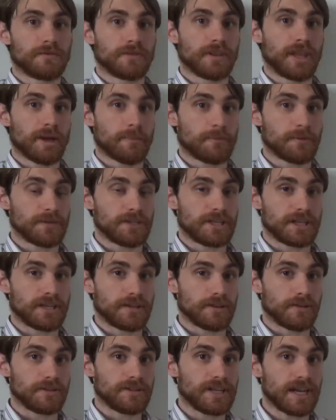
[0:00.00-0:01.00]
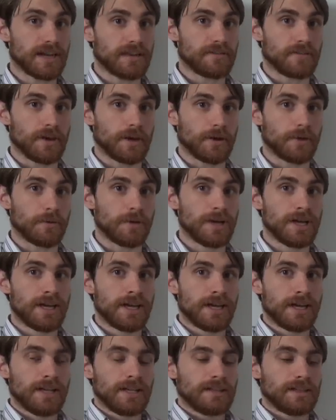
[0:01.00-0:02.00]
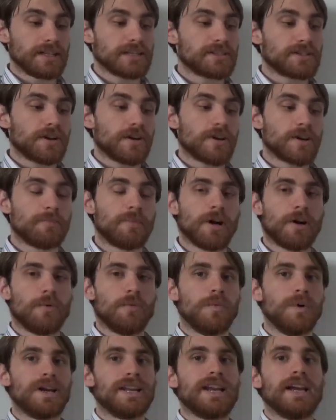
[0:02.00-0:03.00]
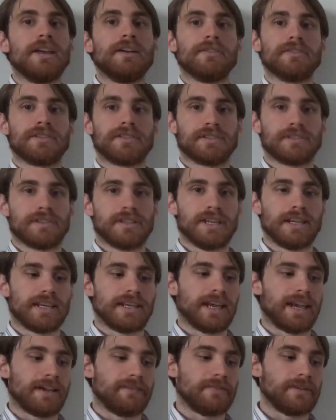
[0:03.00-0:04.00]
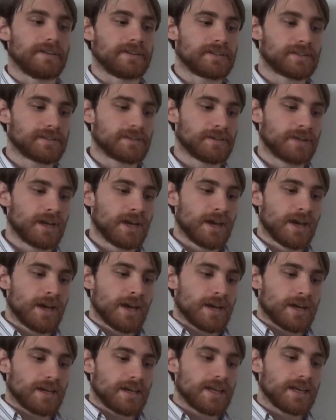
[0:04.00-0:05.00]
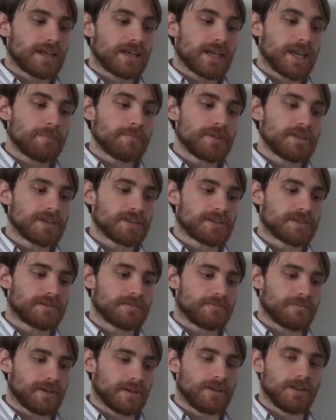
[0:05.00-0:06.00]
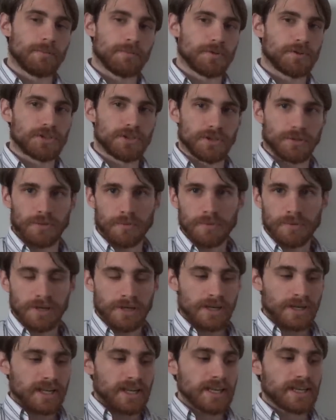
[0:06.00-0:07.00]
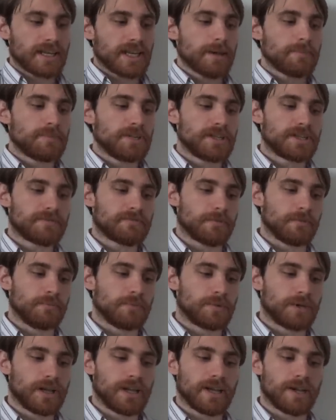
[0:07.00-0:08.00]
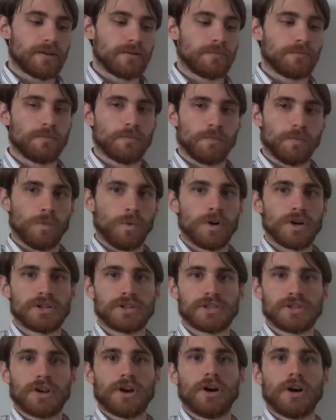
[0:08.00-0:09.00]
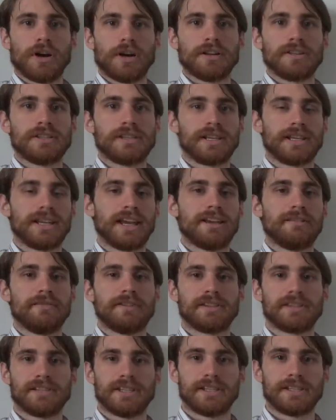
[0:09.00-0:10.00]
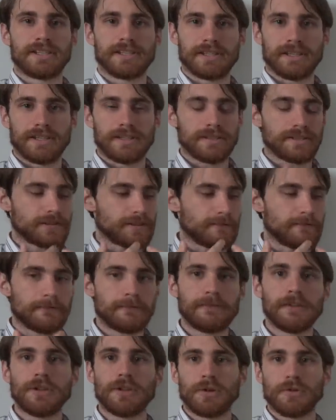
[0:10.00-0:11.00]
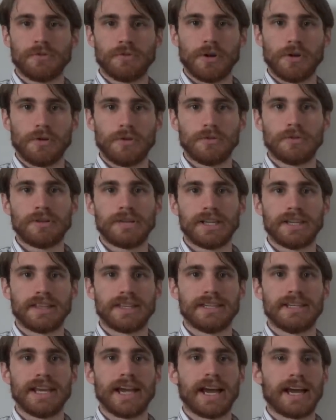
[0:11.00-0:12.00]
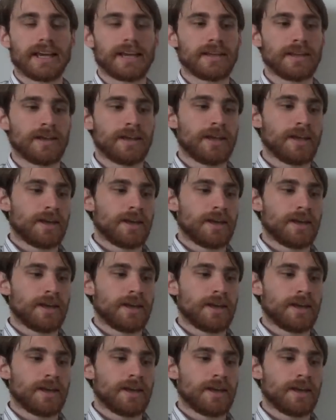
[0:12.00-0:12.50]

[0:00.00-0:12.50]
for that particular deck, though, let's talk about what else it gave us. It kept us, number two, it kept us from playing worse cards. It gave us, it's, it's the filler role in the deck.